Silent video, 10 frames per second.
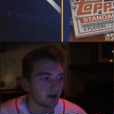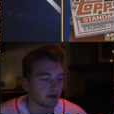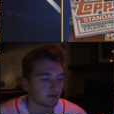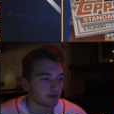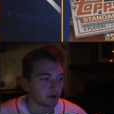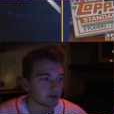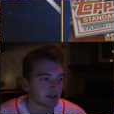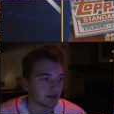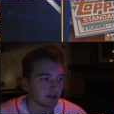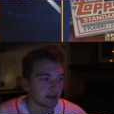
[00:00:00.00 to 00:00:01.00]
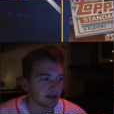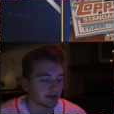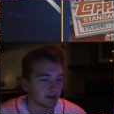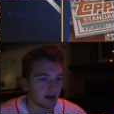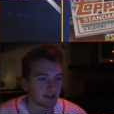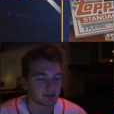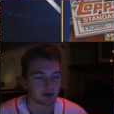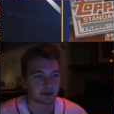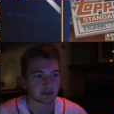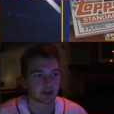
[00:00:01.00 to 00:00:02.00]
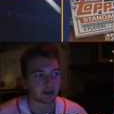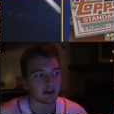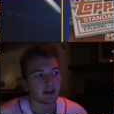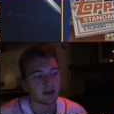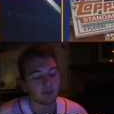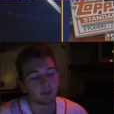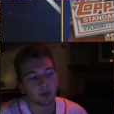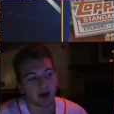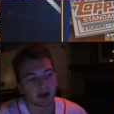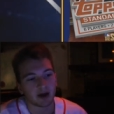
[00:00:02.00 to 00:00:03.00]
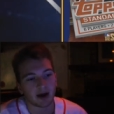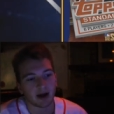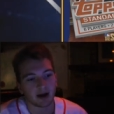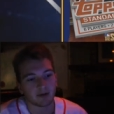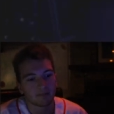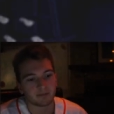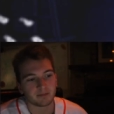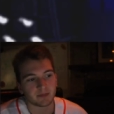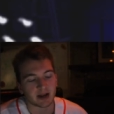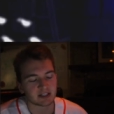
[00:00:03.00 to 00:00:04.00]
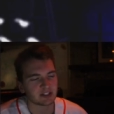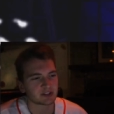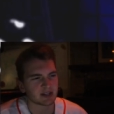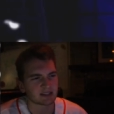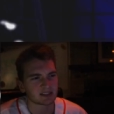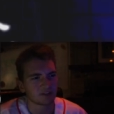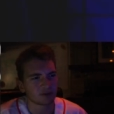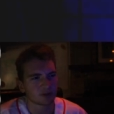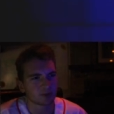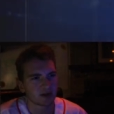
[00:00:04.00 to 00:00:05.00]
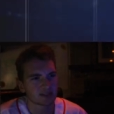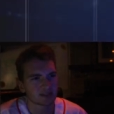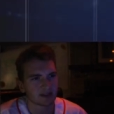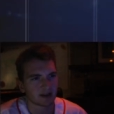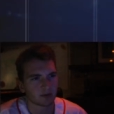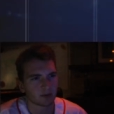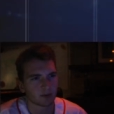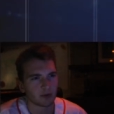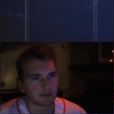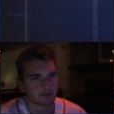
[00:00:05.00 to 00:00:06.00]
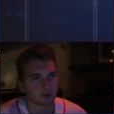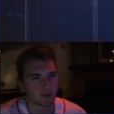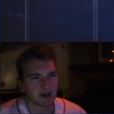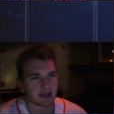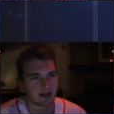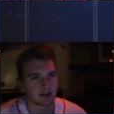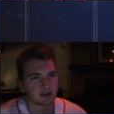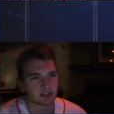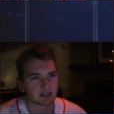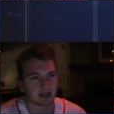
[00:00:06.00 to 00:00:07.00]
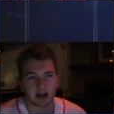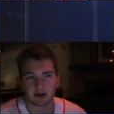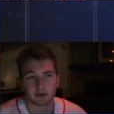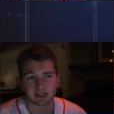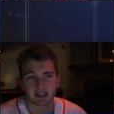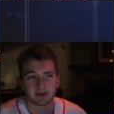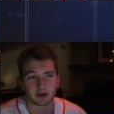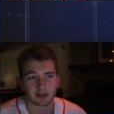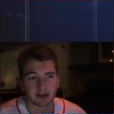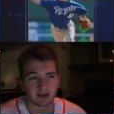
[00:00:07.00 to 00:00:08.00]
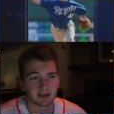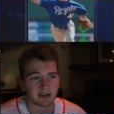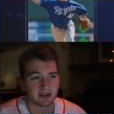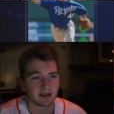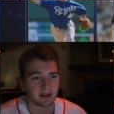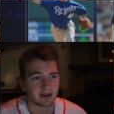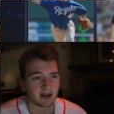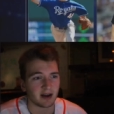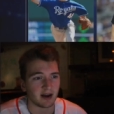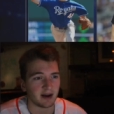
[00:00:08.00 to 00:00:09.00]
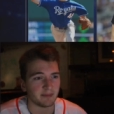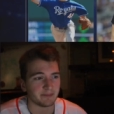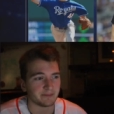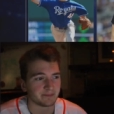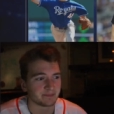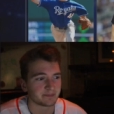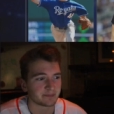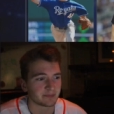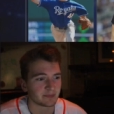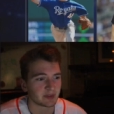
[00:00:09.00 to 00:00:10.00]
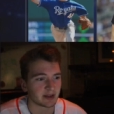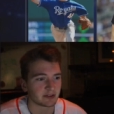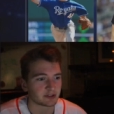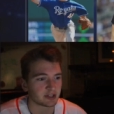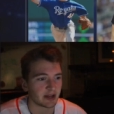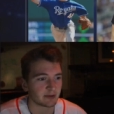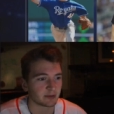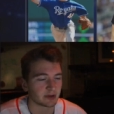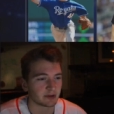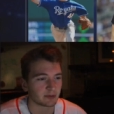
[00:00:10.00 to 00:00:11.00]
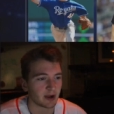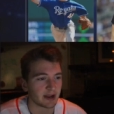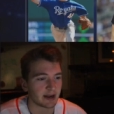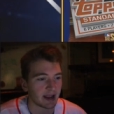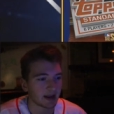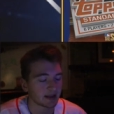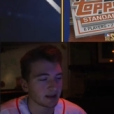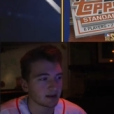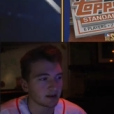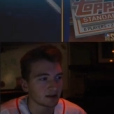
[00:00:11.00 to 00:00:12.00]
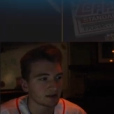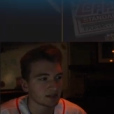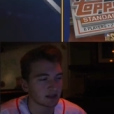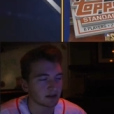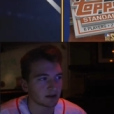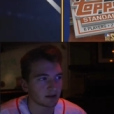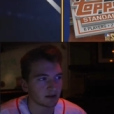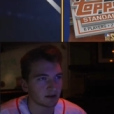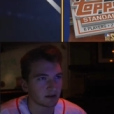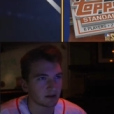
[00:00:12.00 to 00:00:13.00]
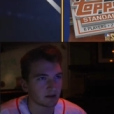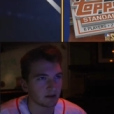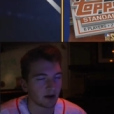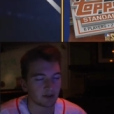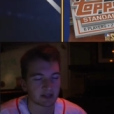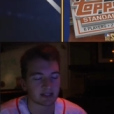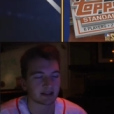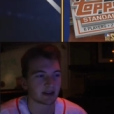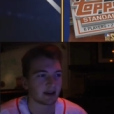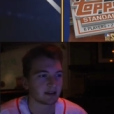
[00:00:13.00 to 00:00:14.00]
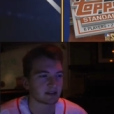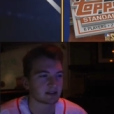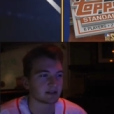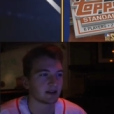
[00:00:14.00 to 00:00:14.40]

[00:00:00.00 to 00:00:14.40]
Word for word: unfortunately. No, this picture's good. But, uh, I actually just got Salvador Perez as like a reward for winning just a conquest game earlier. Um, Tyler Chatwood, Ryan Hanigan, is that? No, that's not the guy in this,